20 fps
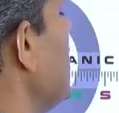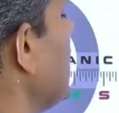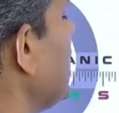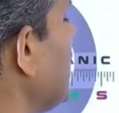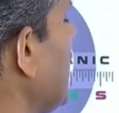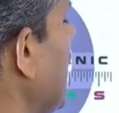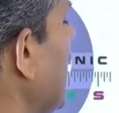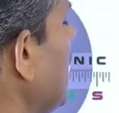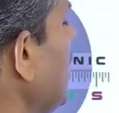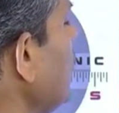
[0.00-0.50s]

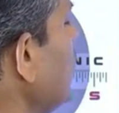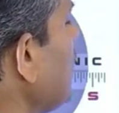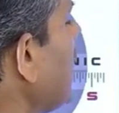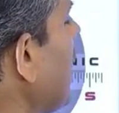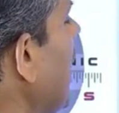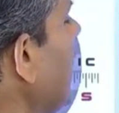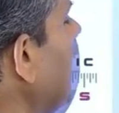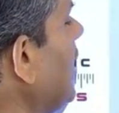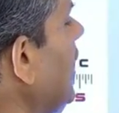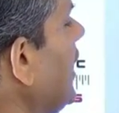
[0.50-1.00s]
can you
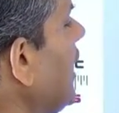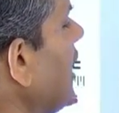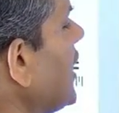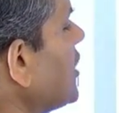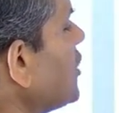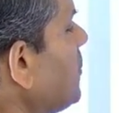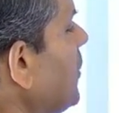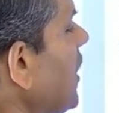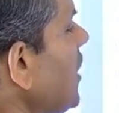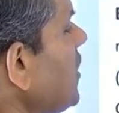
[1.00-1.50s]
write an
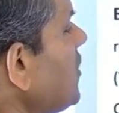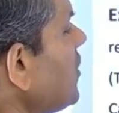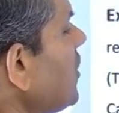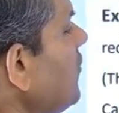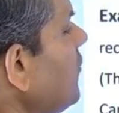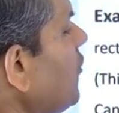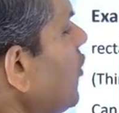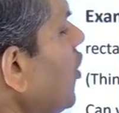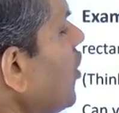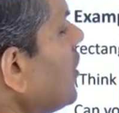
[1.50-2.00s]
expression
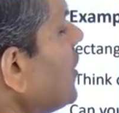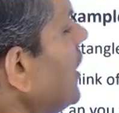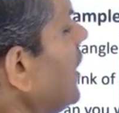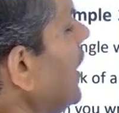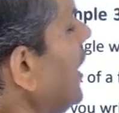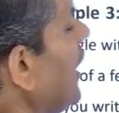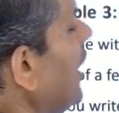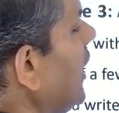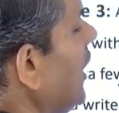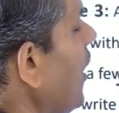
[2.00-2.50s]
for the
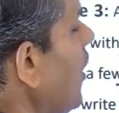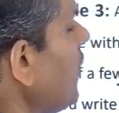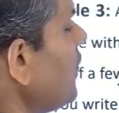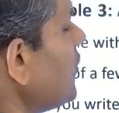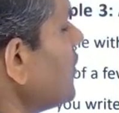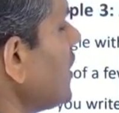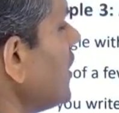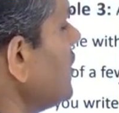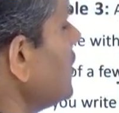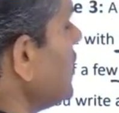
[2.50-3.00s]
area of
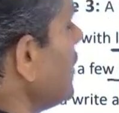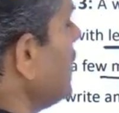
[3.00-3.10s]
such